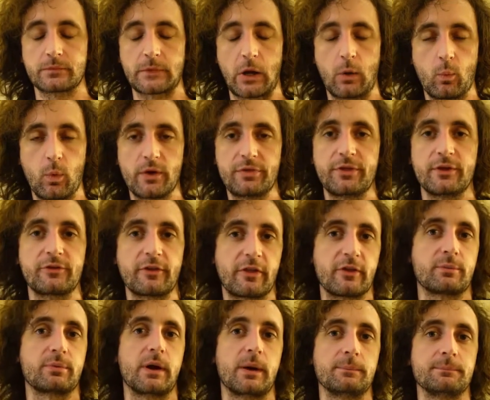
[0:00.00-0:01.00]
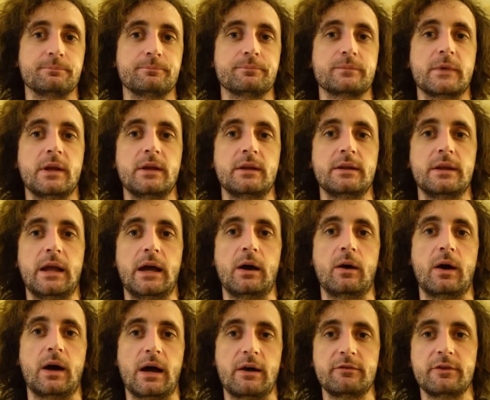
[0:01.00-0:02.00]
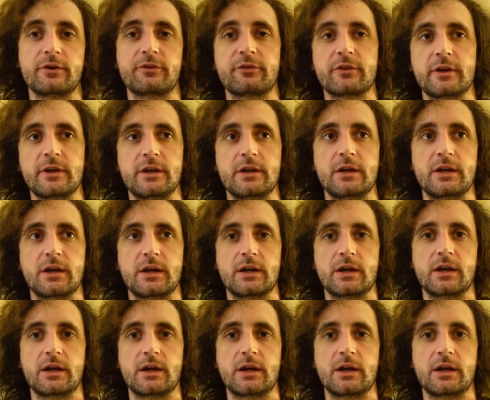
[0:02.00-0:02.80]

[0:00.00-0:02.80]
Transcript: with this other problem. Now, obviously,